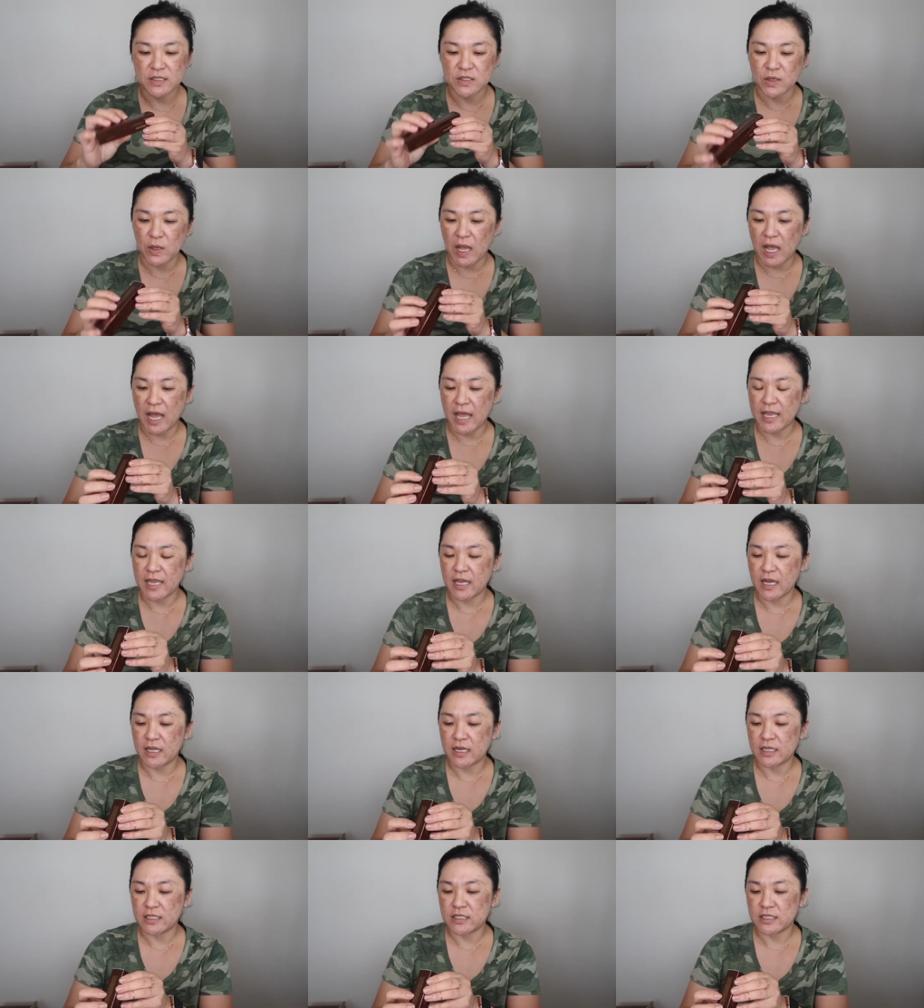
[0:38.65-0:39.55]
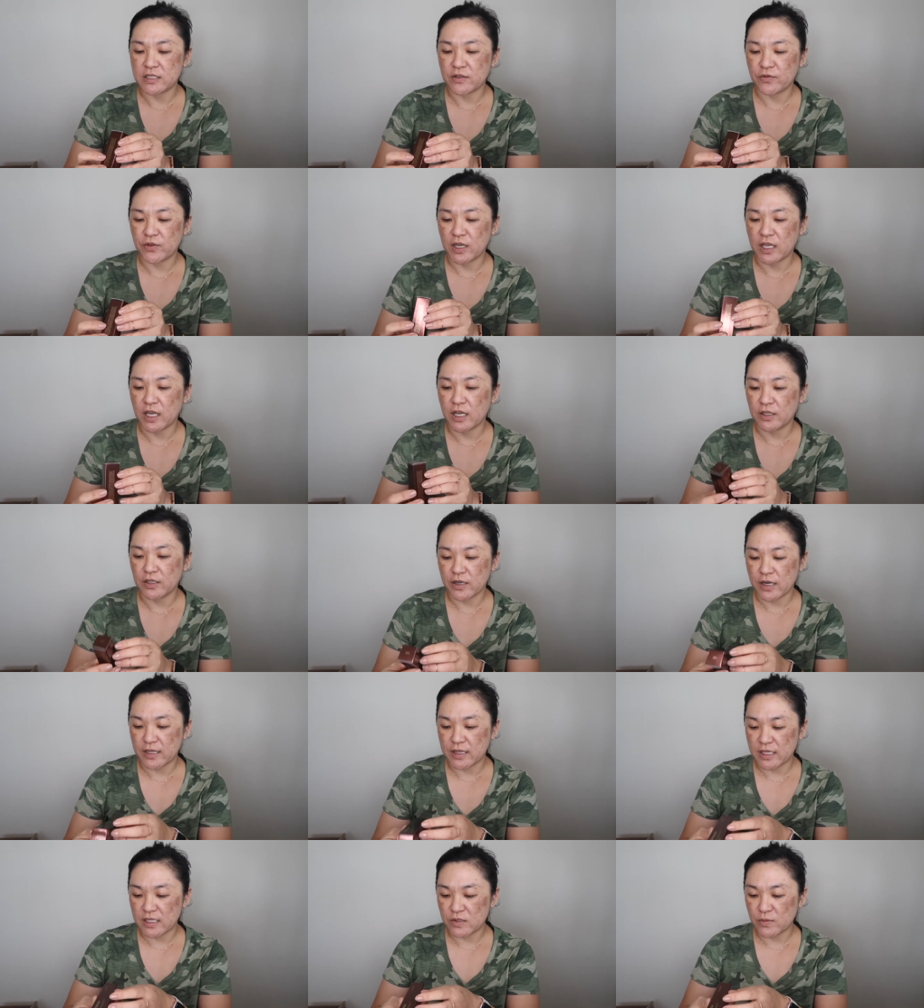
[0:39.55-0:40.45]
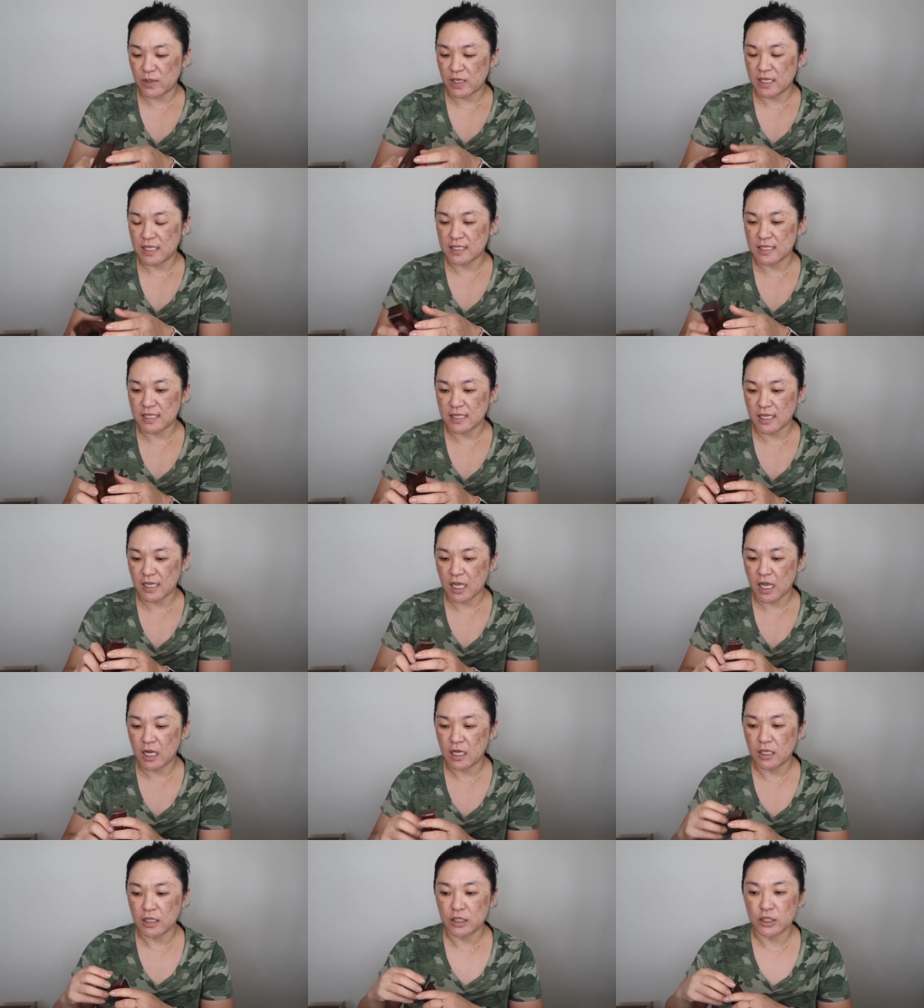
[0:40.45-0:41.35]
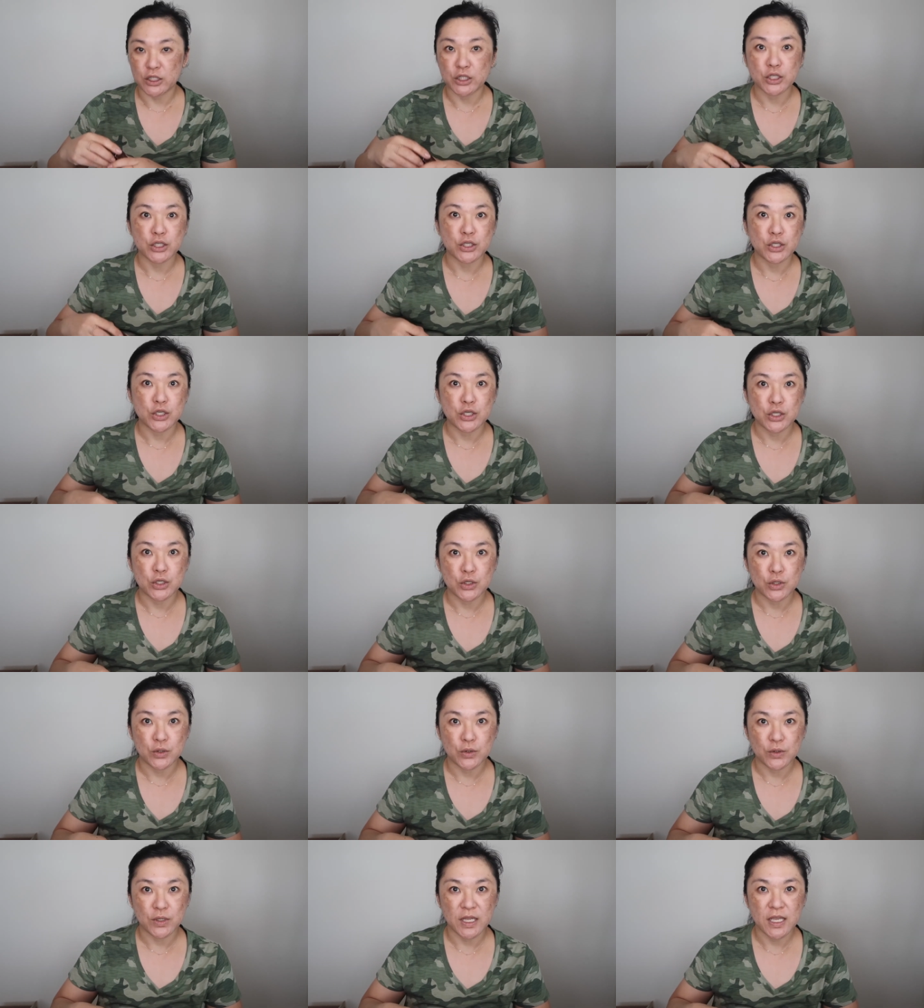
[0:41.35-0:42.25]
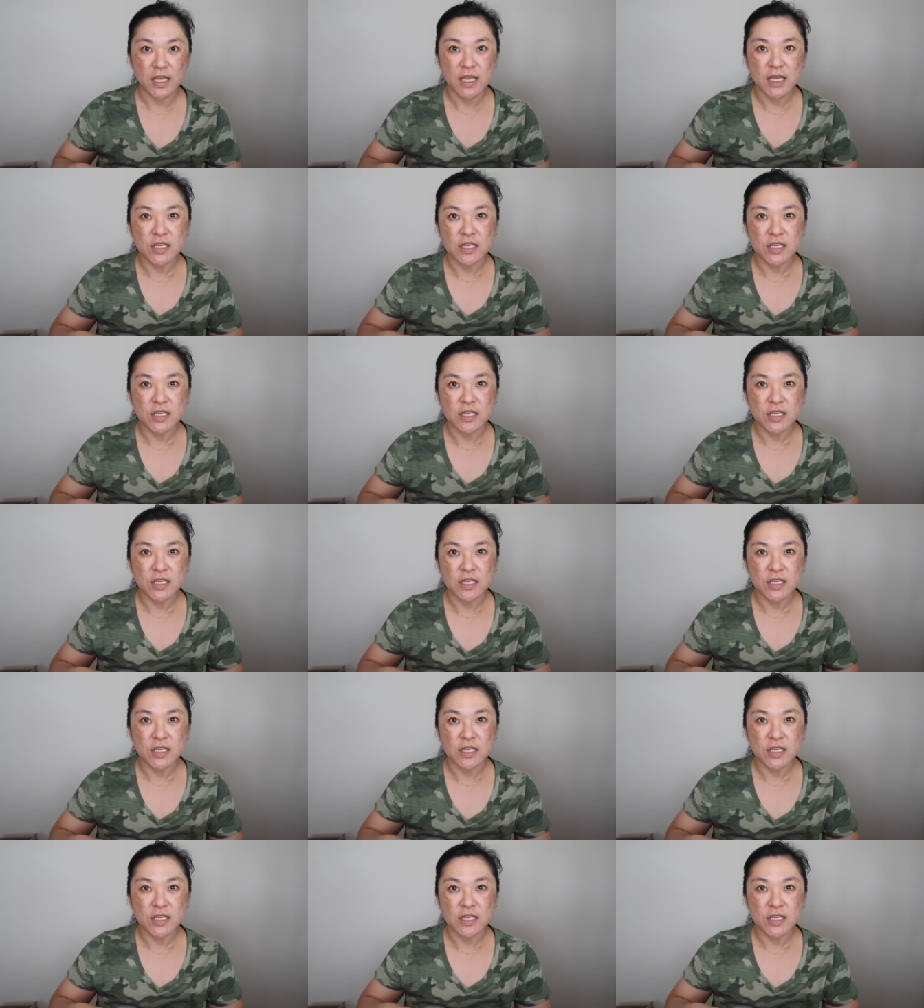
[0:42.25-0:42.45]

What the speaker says: so I got a different color, and this one is in the color Nude.